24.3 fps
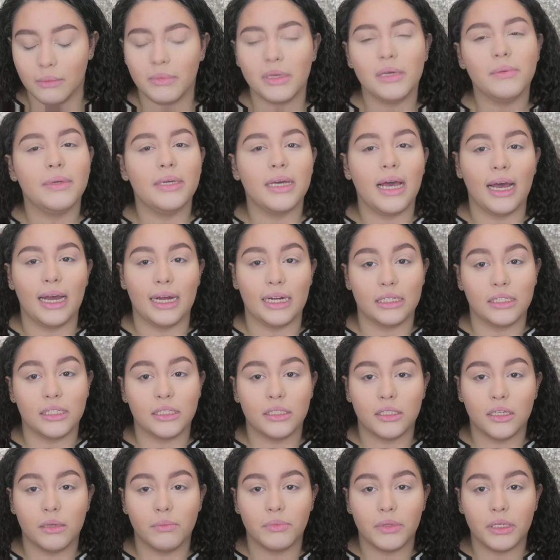Maybe I
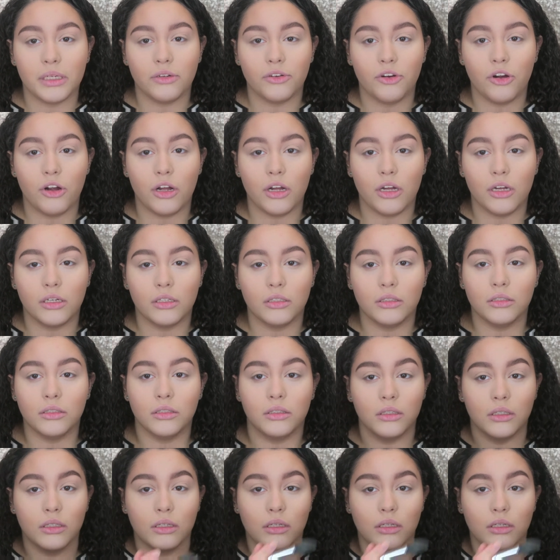did something wrong.